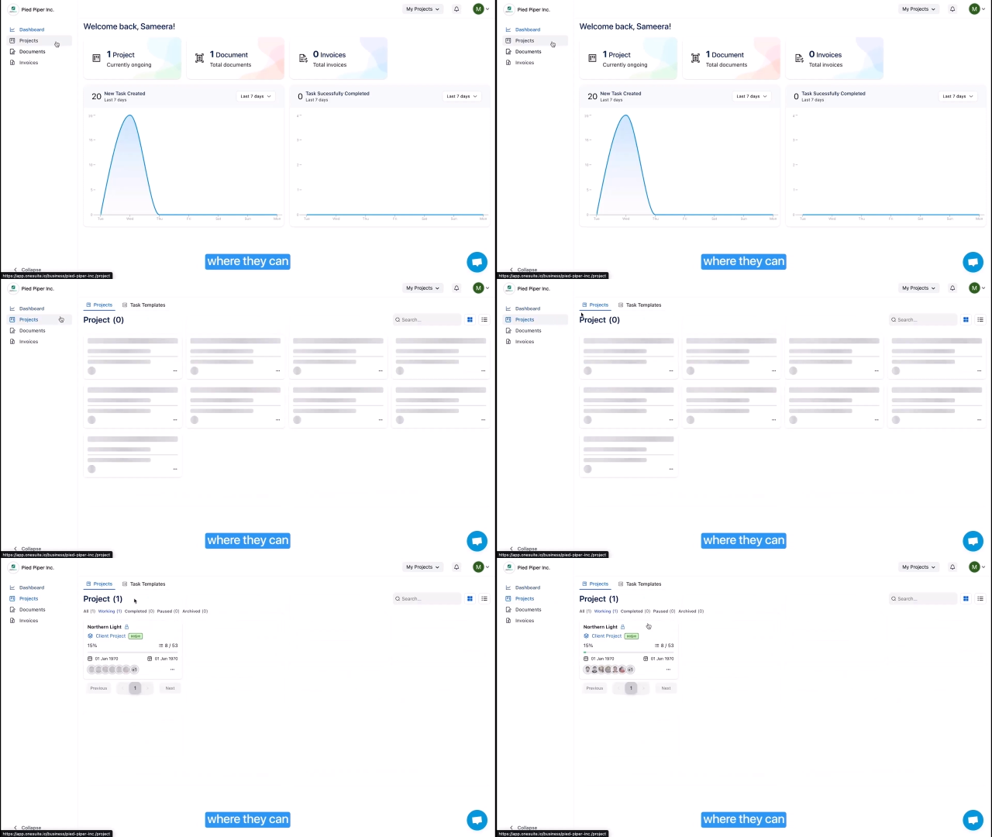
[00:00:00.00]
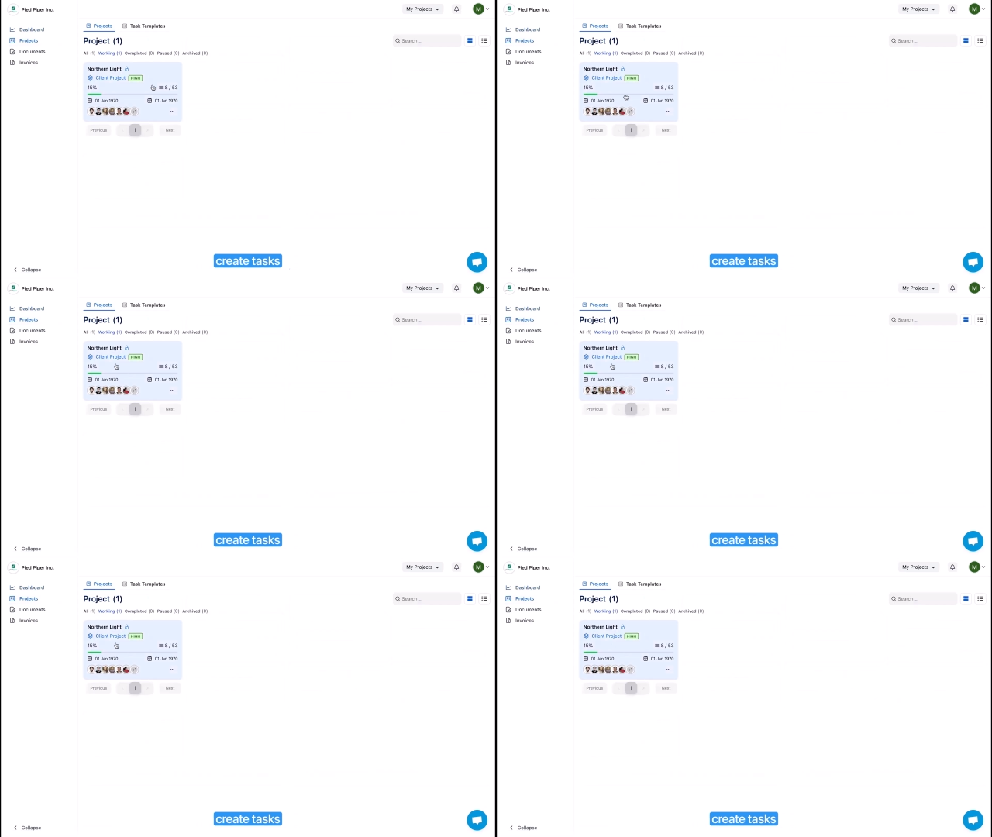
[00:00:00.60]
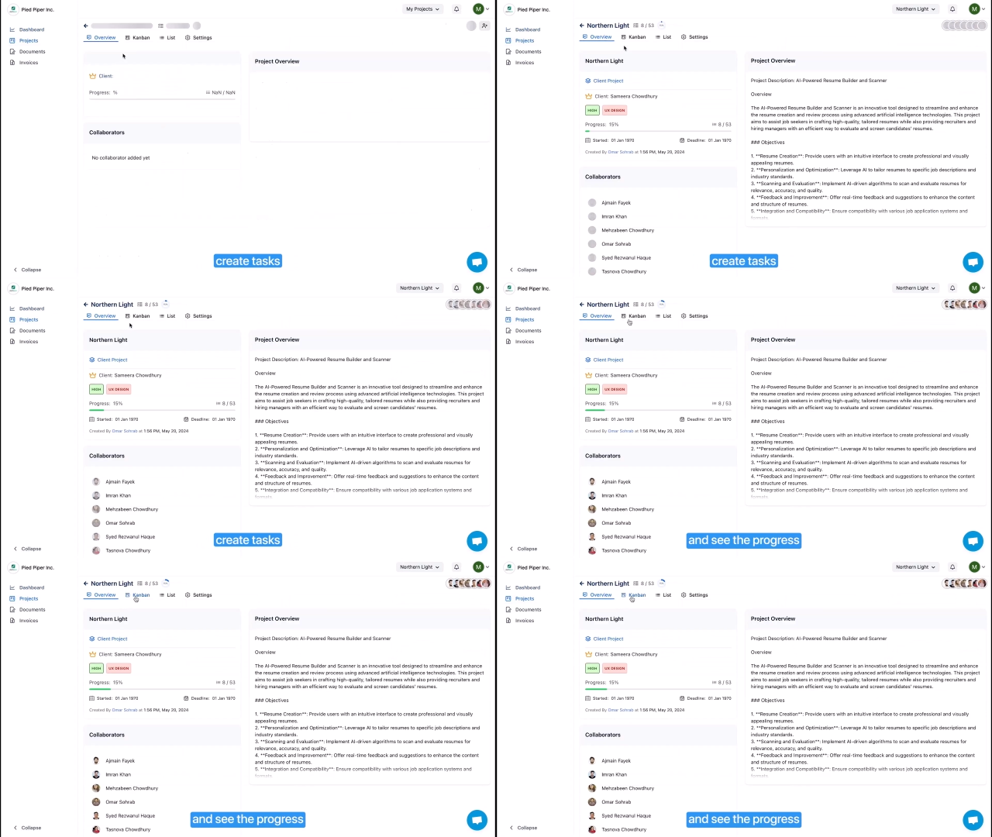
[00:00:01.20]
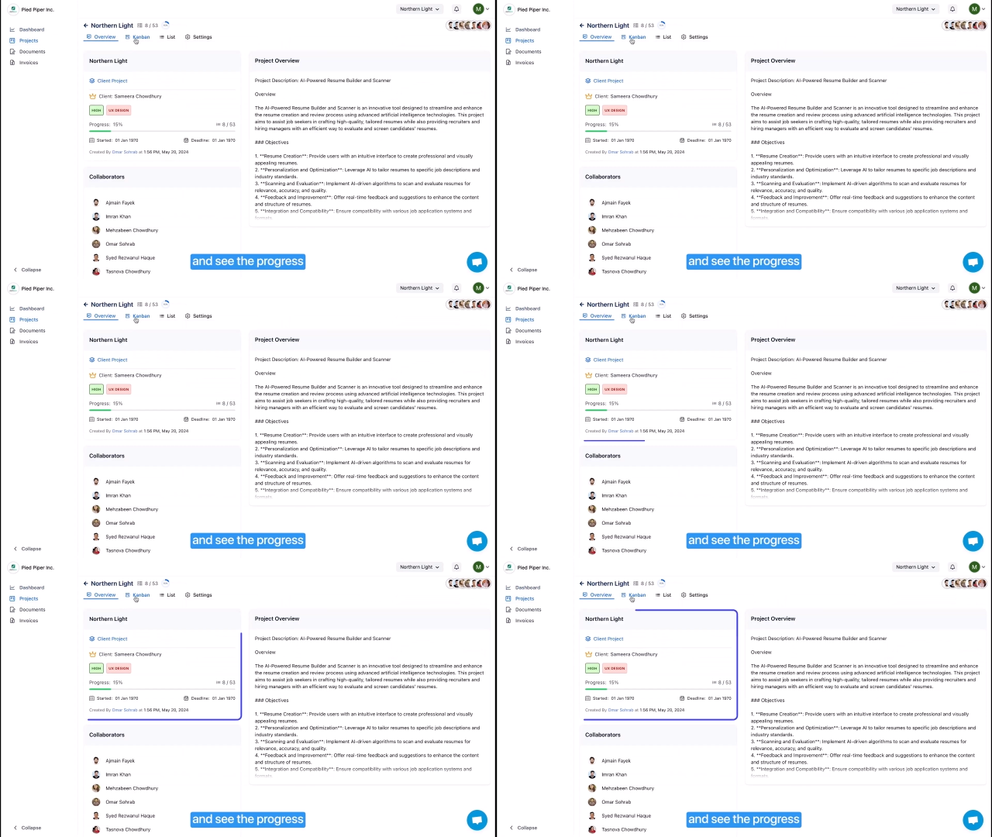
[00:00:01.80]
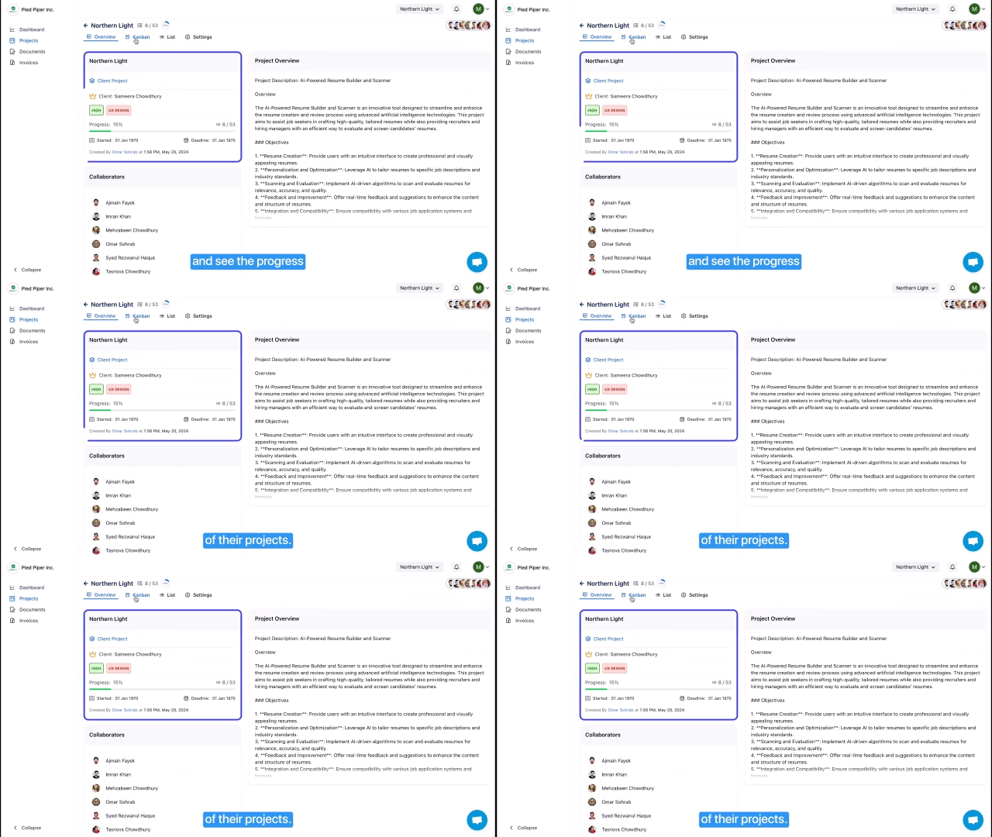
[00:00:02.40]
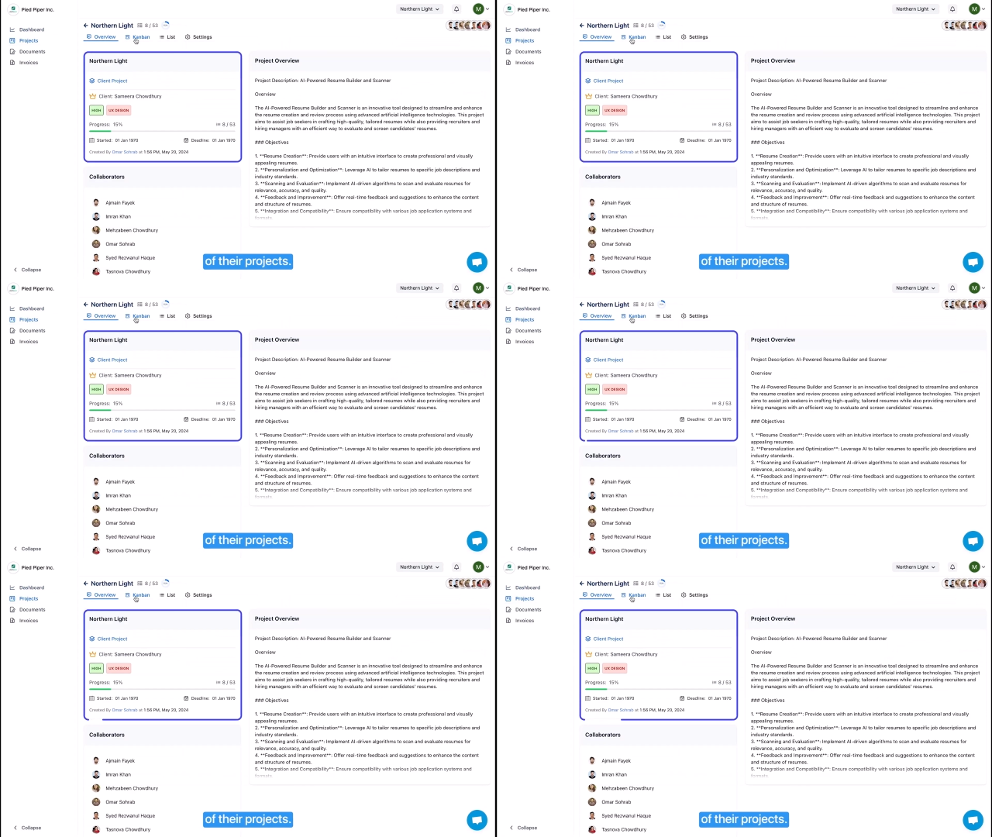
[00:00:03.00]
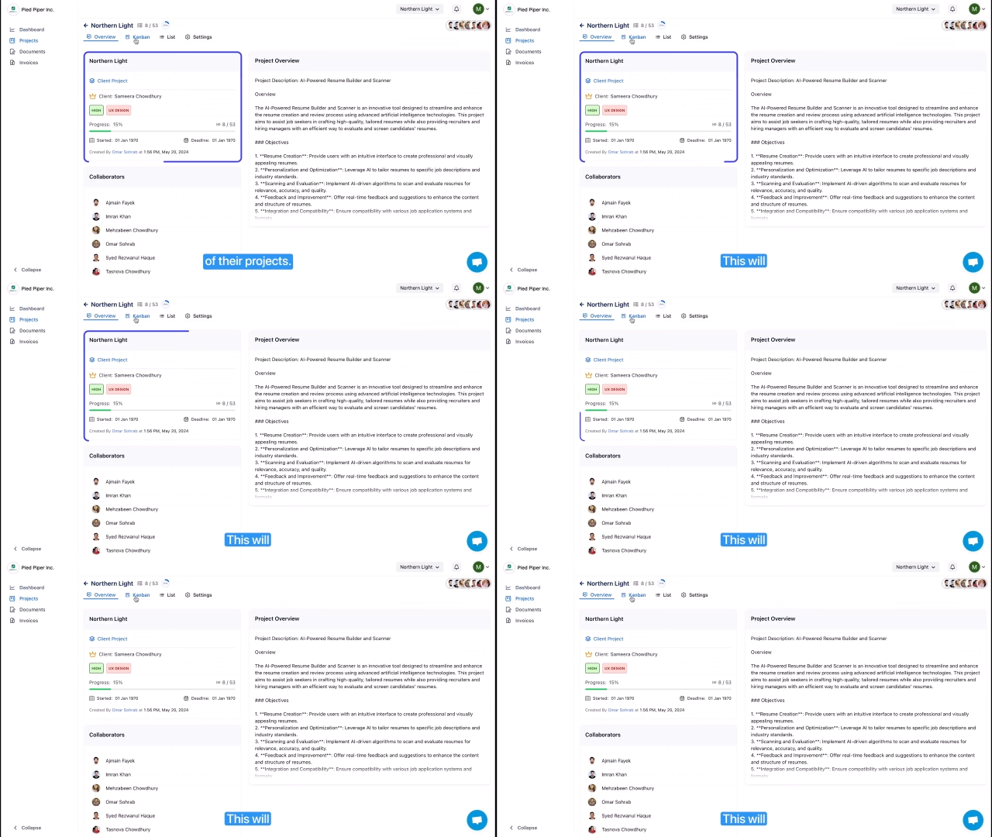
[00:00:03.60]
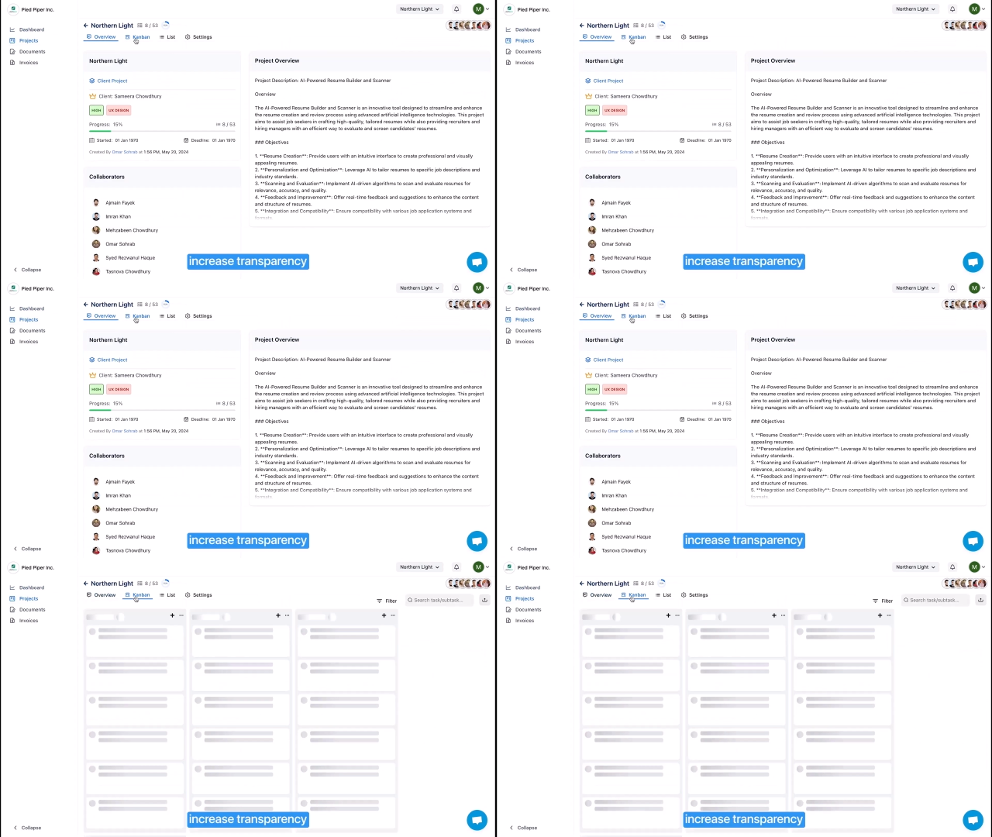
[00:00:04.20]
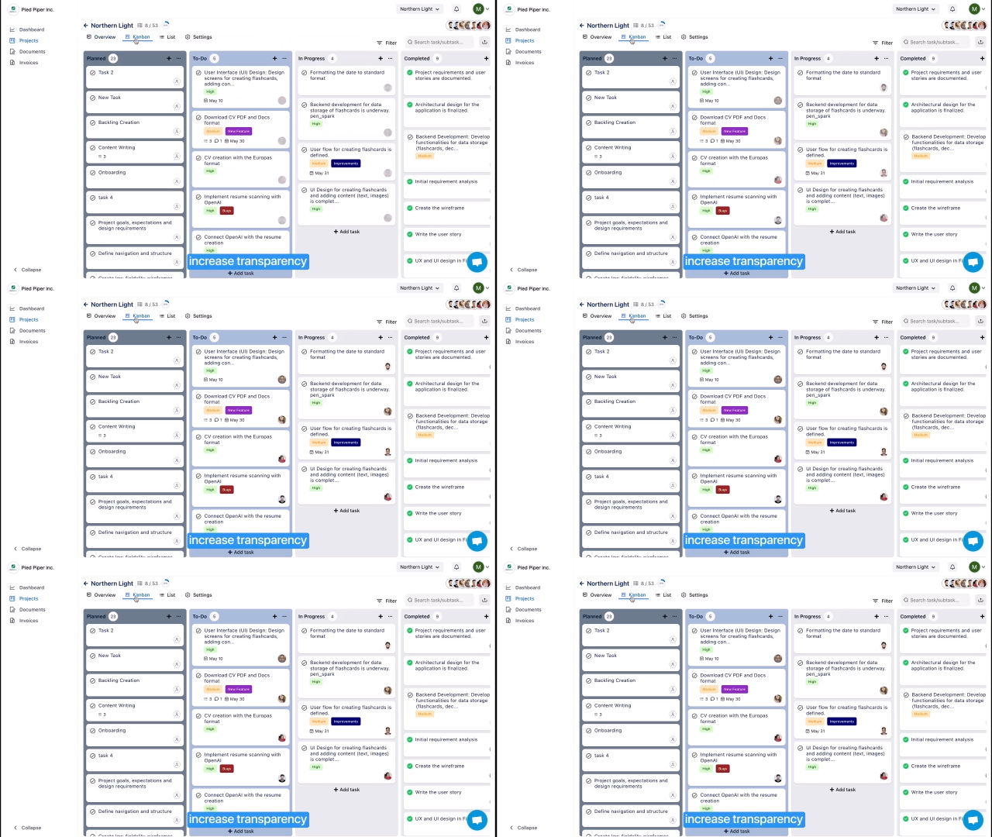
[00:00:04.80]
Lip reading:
No face is visible, so there are no lips to read.